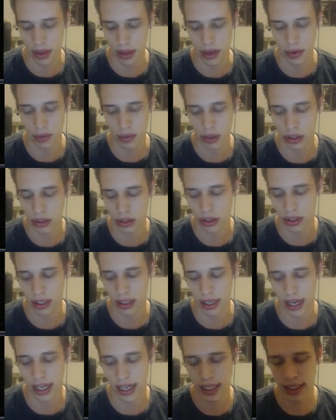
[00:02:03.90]
Once you're
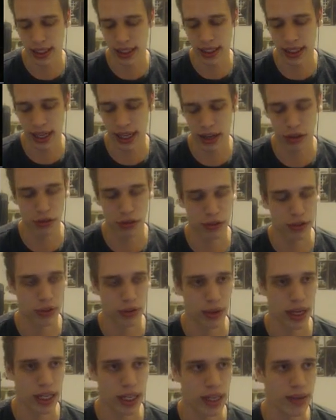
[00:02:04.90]
19 out of
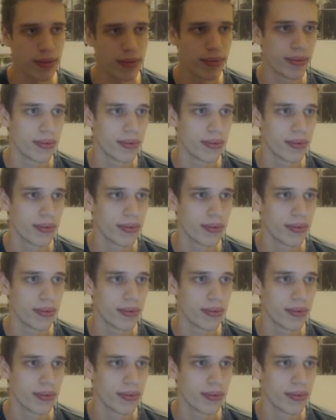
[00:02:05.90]
20,